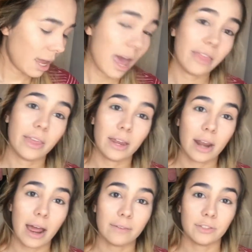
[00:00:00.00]
And then
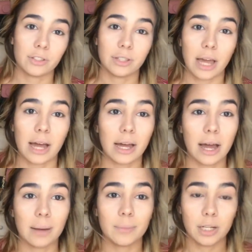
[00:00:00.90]
after that,
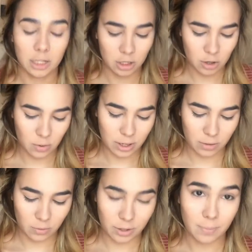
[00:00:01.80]
I'm gonna go
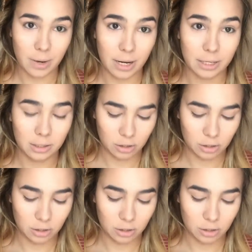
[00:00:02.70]
in with my